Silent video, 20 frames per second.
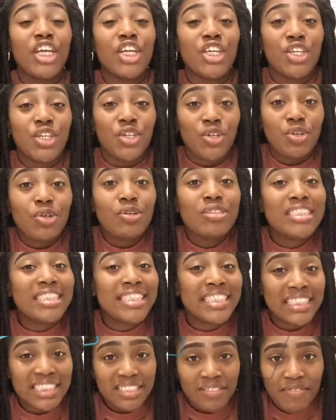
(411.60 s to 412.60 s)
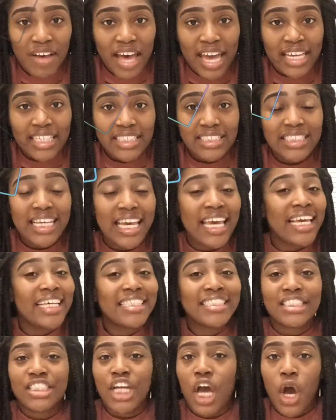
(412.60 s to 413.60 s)
use this device
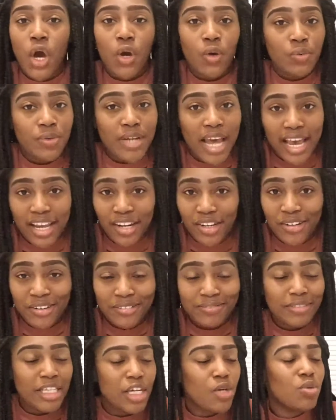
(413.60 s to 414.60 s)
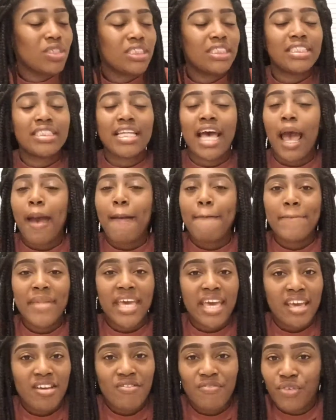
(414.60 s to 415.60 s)
as an all-nighter. It was not
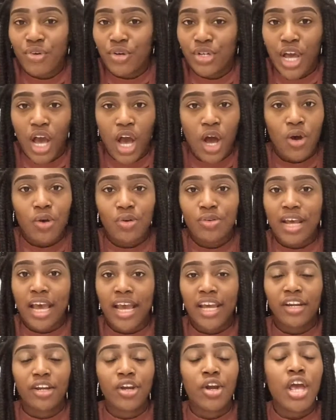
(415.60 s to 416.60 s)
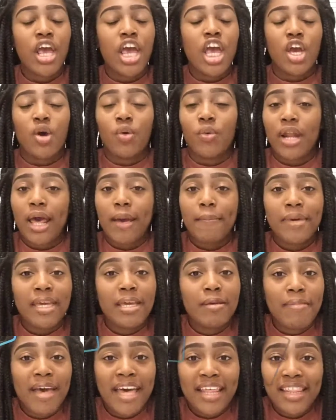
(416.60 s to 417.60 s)
made for an all-nighter. And what I
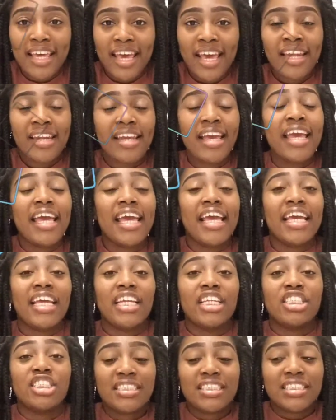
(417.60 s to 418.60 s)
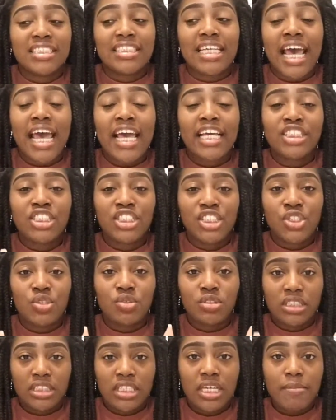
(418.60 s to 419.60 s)
mean by that, it is designed to
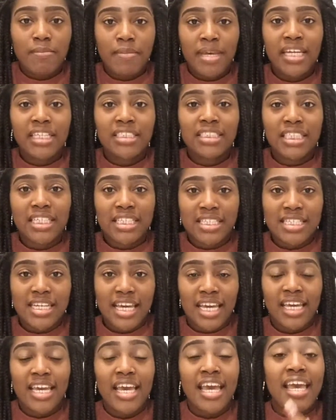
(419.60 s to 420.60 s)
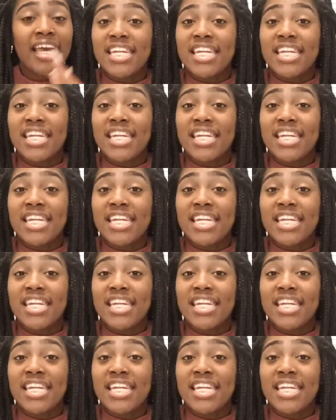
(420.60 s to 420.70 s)
use 10 minutes a day,